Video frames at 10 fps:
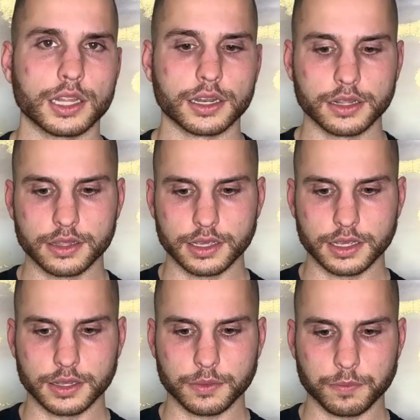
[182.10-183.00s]
A lot of
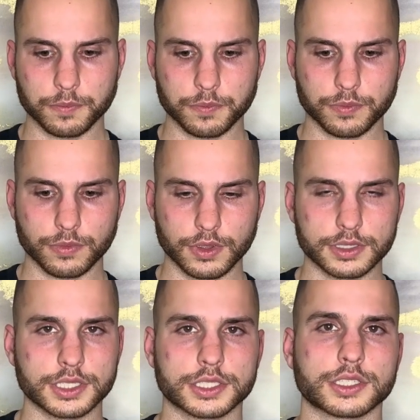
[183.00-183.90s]
the
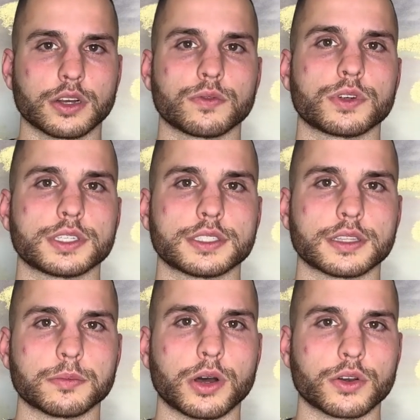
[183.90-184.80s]
discoveries that
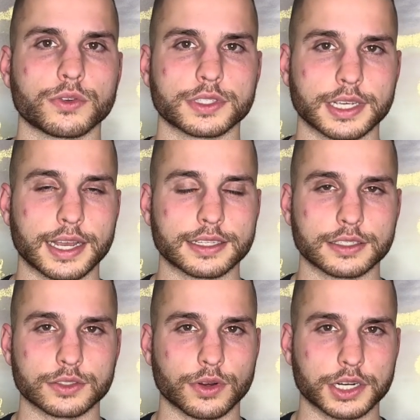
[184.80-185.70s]
the modern
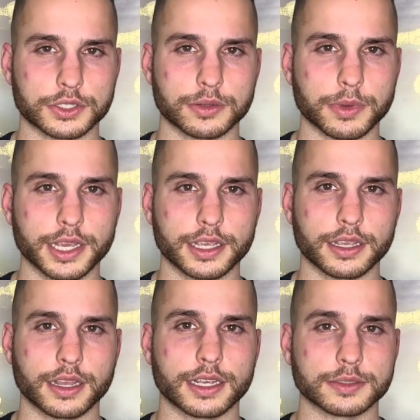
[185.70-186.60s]
scientists are actually
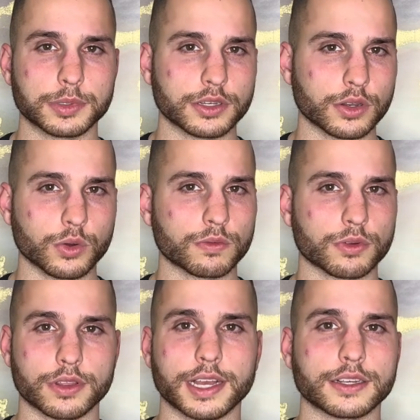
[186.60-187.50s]
making has been known for
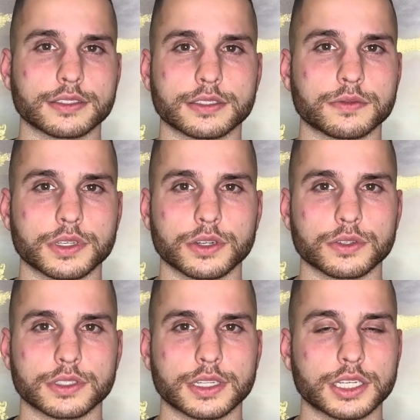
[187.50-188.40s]
thousands of
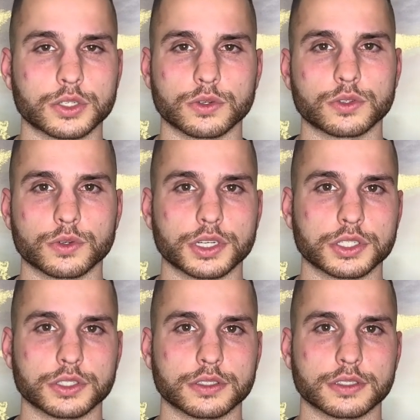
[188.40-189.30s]
years in Eastern
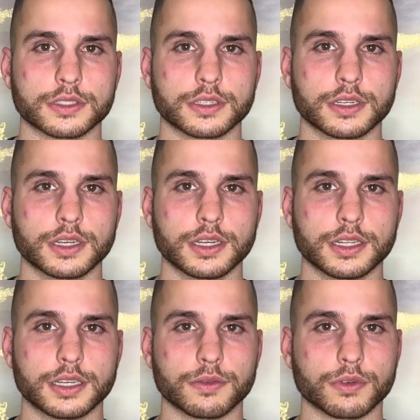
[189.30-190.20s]
traditions,
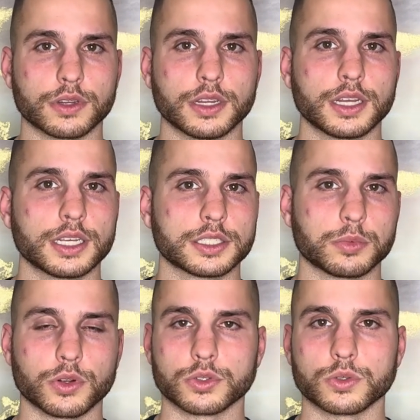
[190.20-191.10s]
different
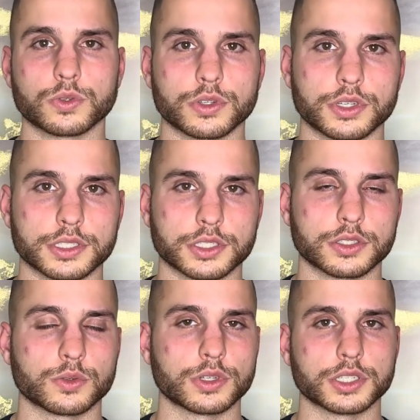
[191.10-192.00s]
spiritual
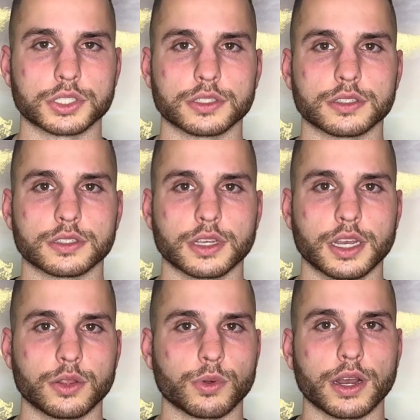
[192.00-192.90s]
traditions
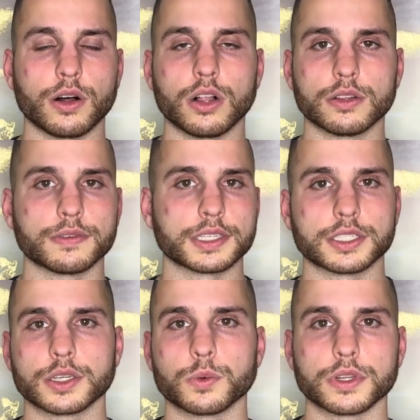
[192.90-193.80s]
throughout all of
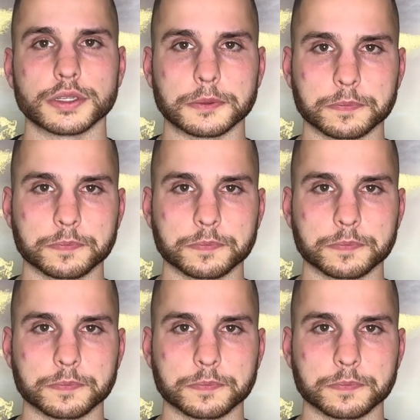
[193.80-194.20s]
antiquity.